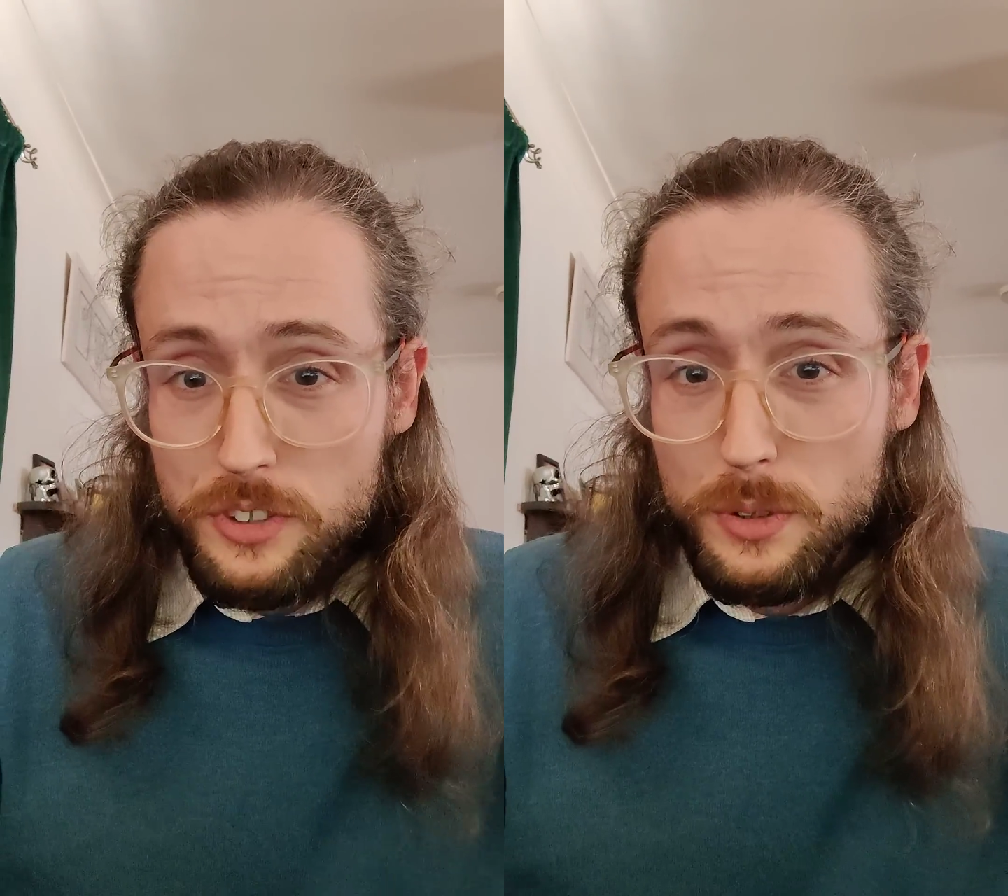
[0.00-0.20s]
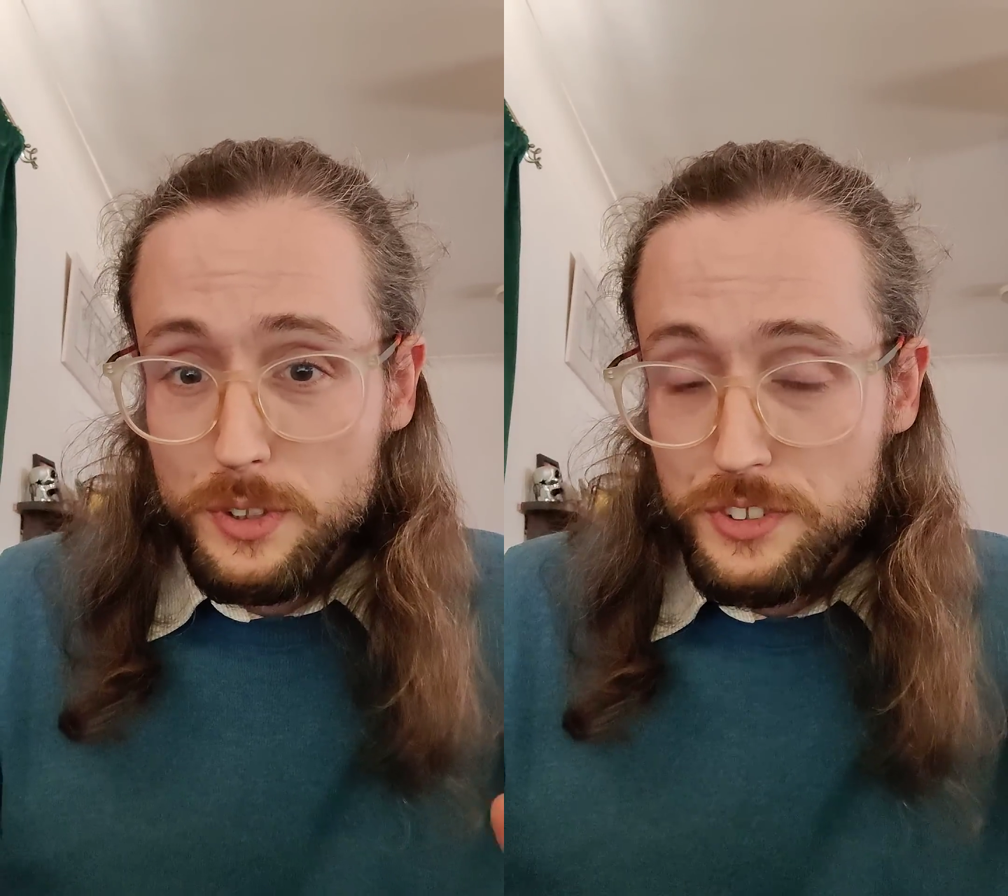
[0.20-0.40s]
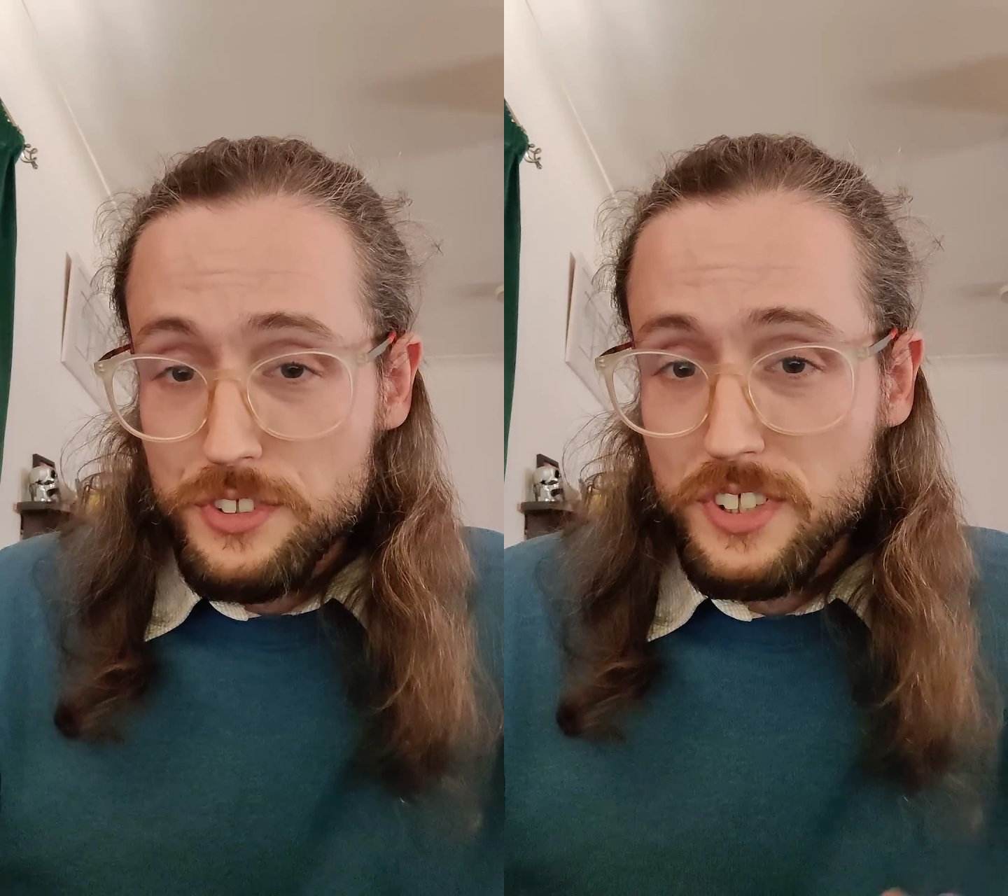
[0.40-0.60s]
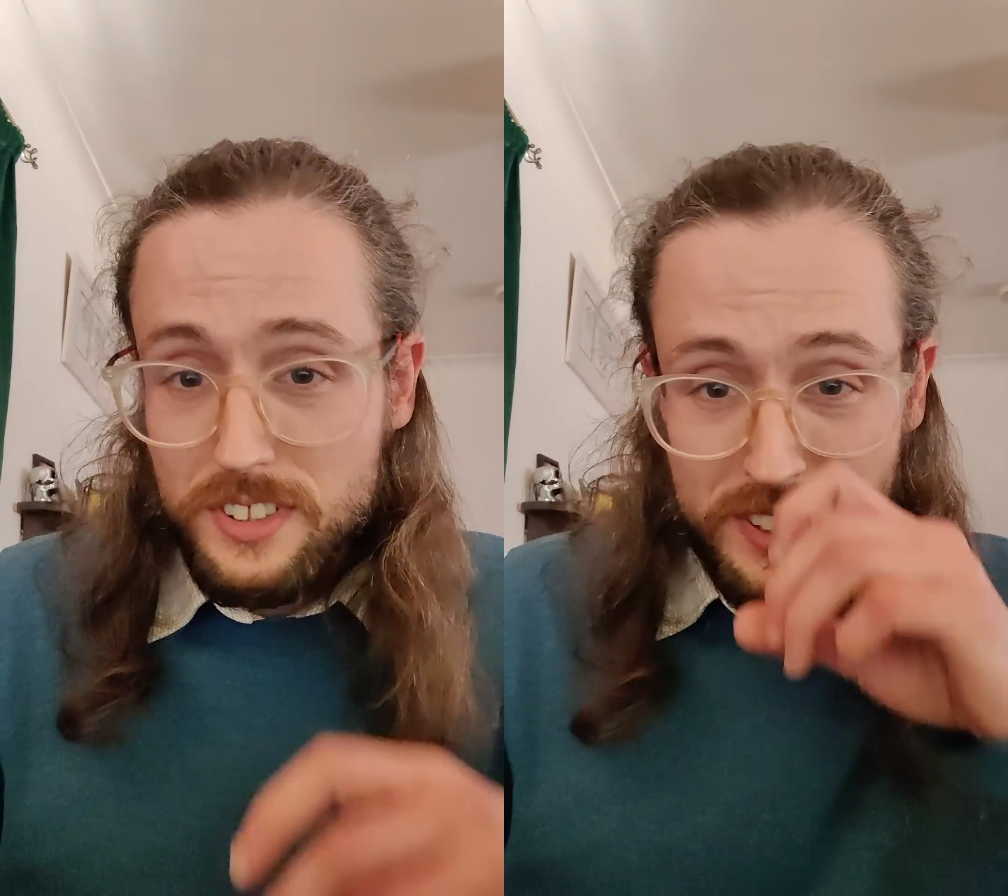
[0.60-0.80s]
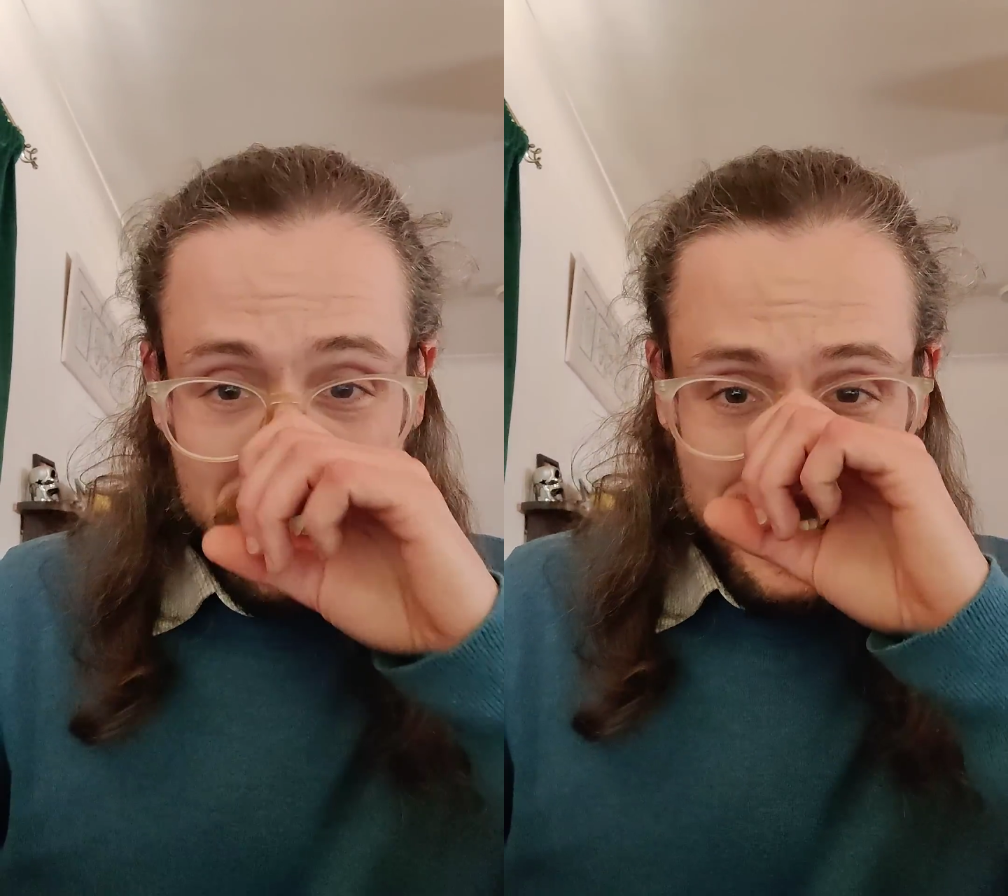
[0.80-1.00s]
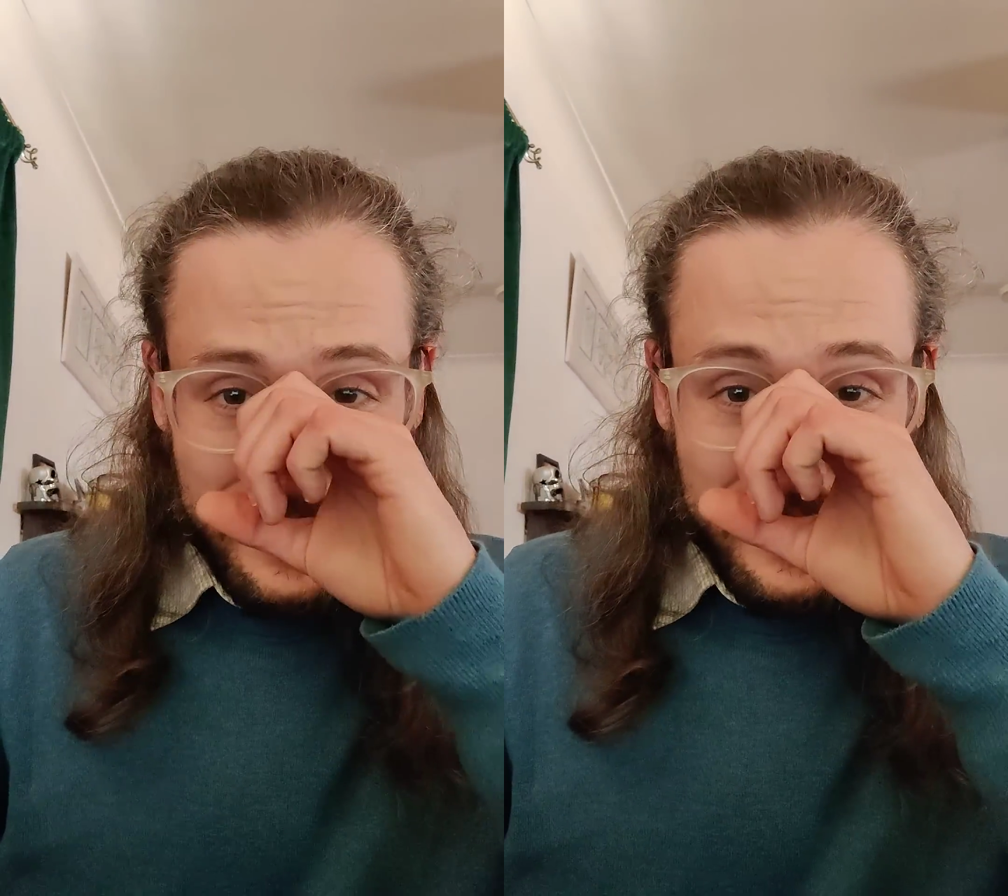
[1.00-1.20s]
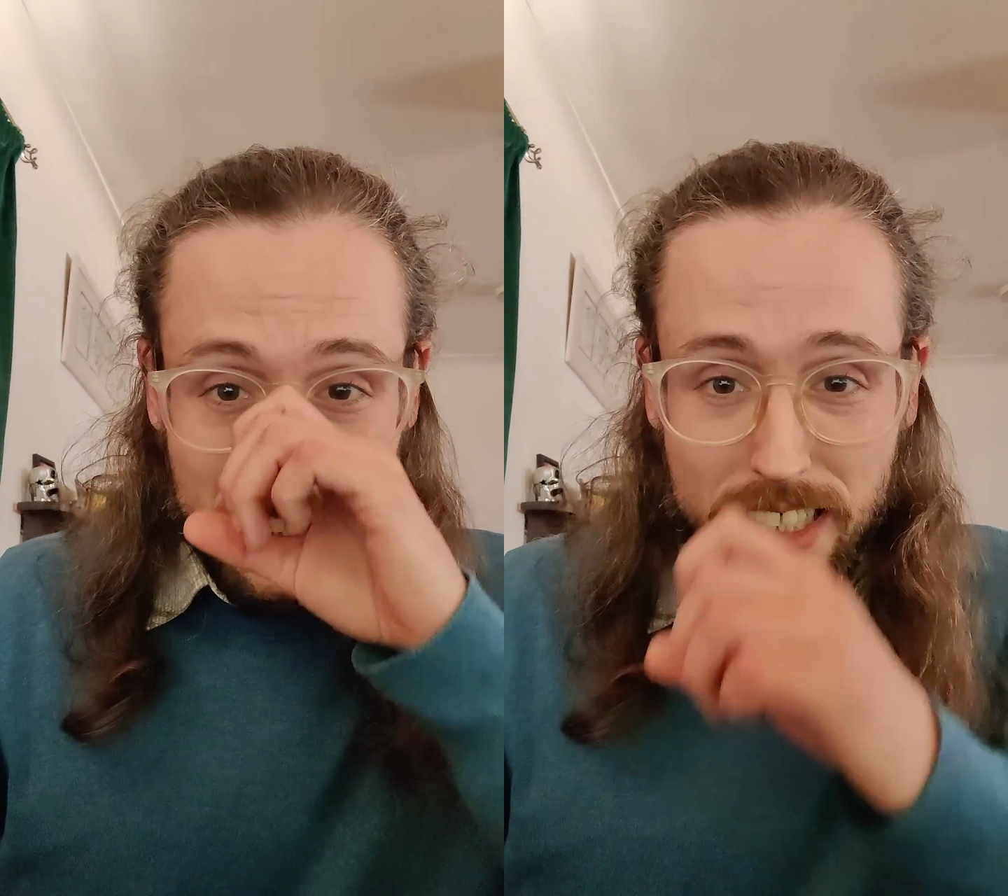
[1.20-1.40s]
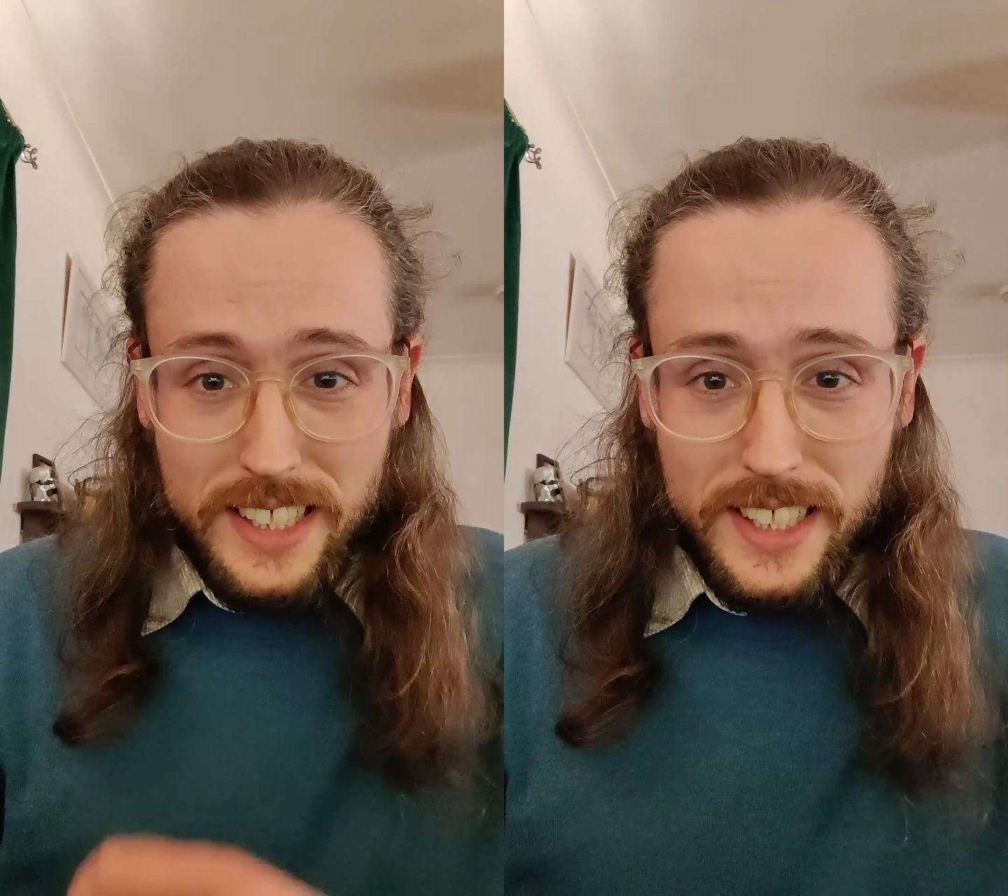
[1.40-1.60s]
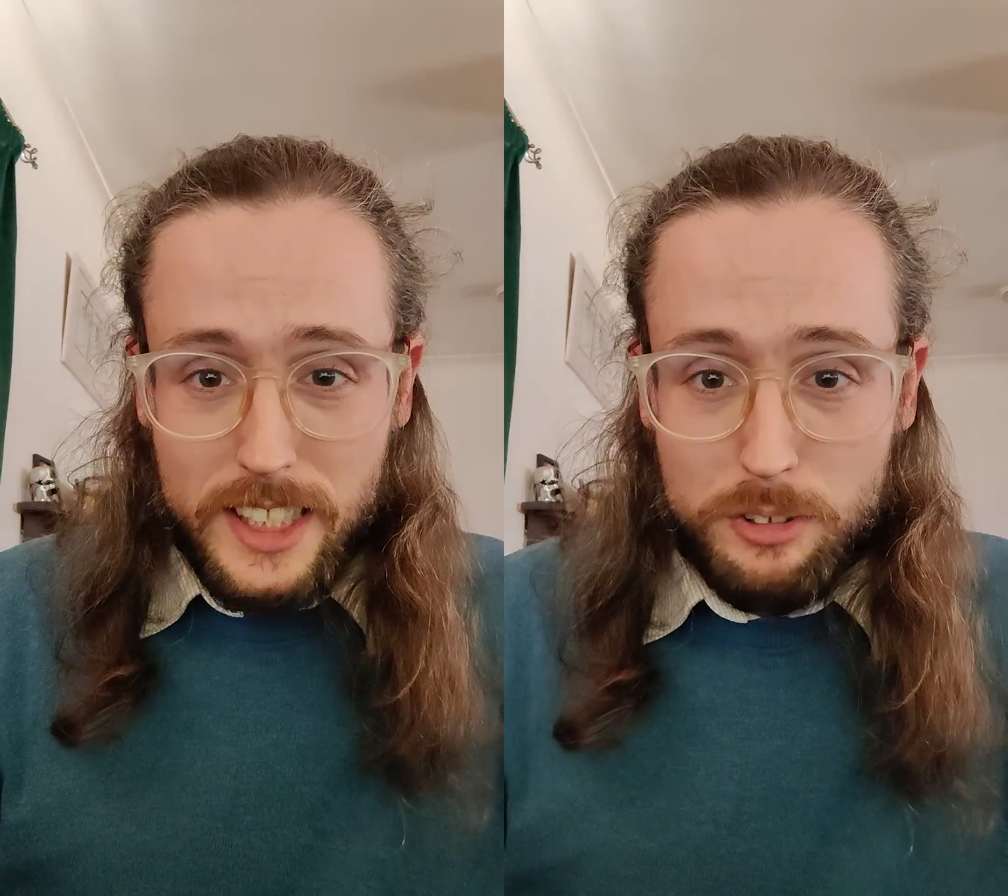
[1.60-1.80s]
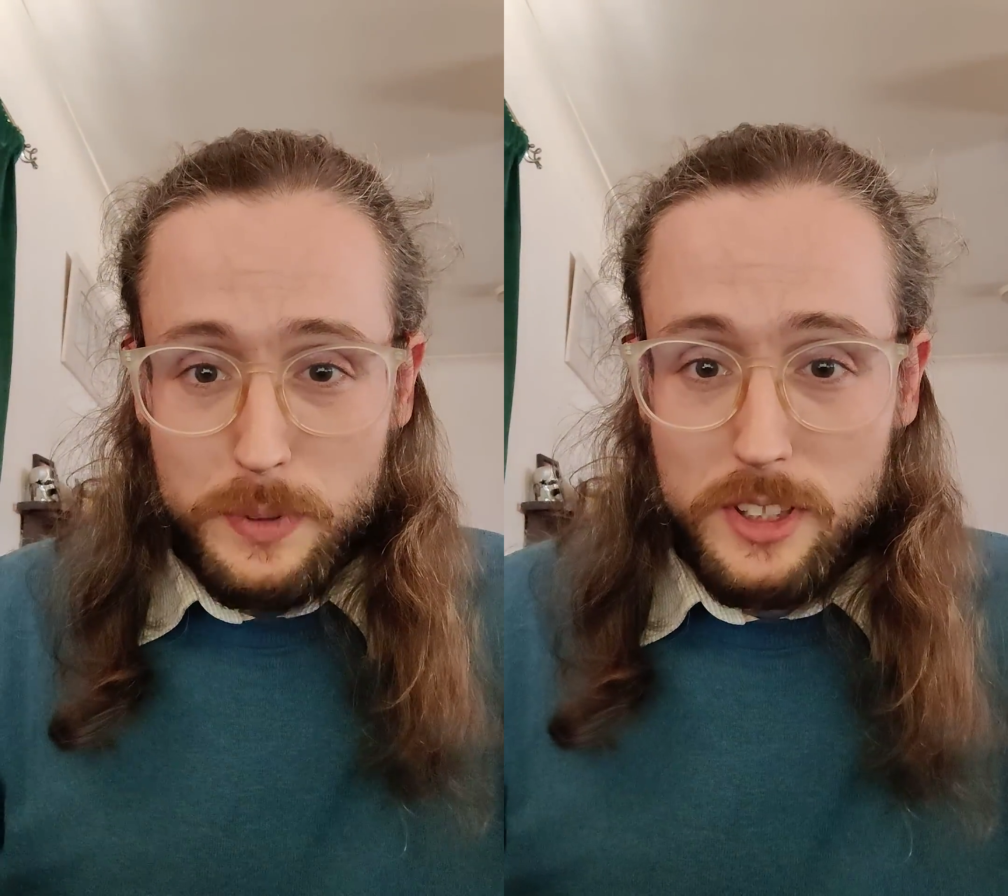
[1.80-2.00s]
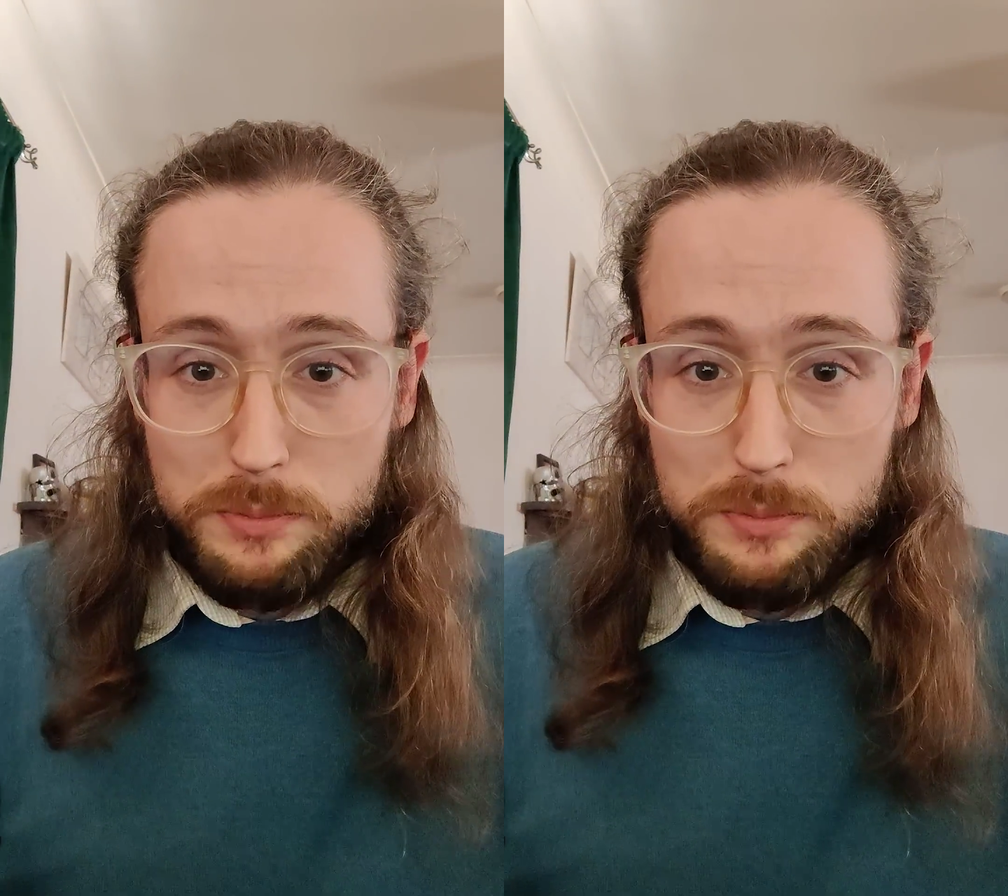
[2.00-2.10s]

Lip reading: with Scots is that, I